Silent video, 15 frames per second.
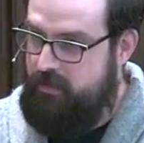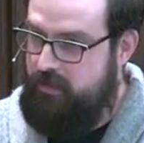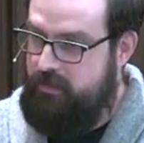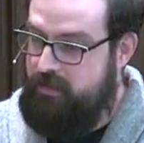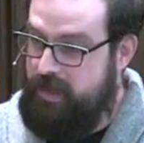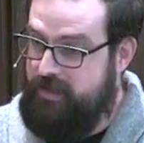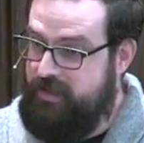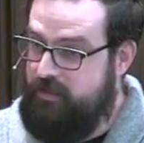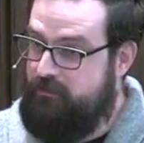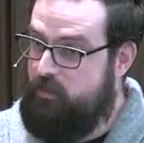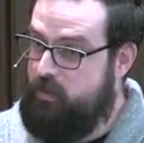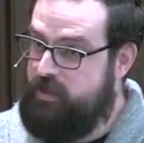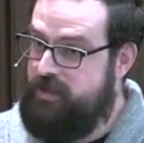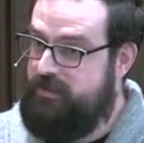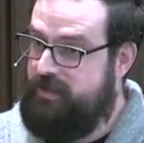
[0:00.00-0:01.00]
And the
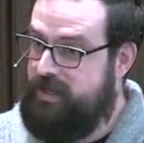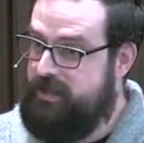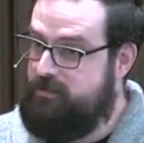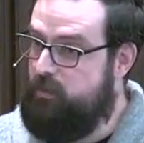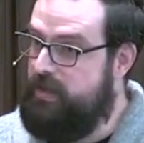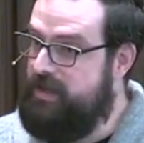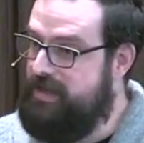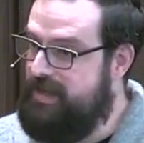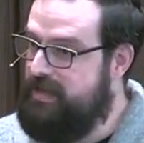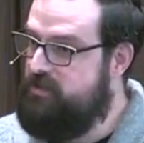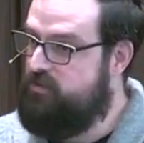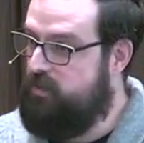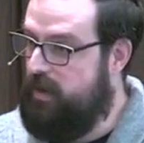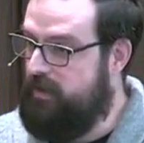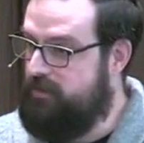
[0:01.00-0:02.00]
unfortunate thing is we need
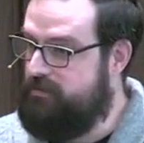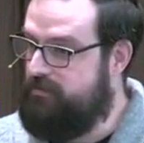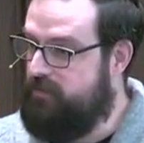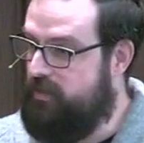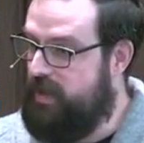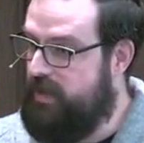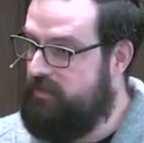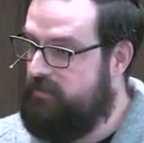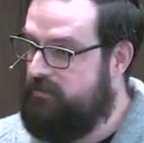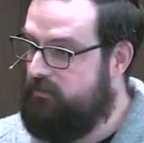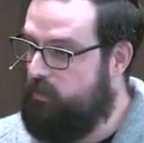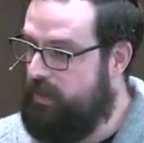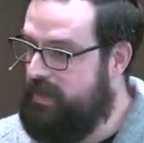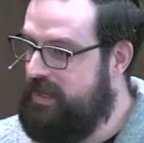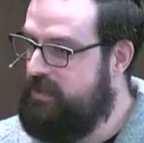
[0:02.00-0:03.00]
trials for that.
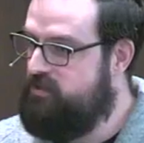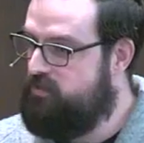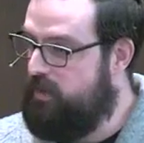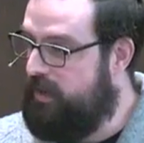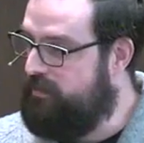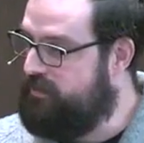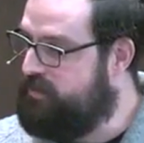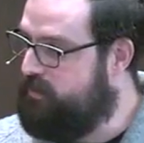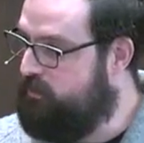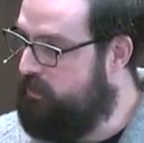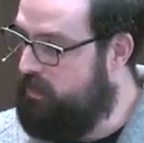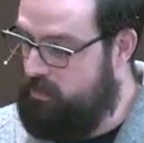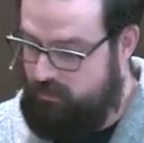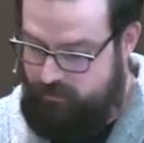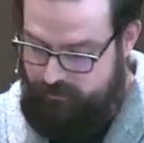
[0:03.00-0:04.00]
We need trials to grow.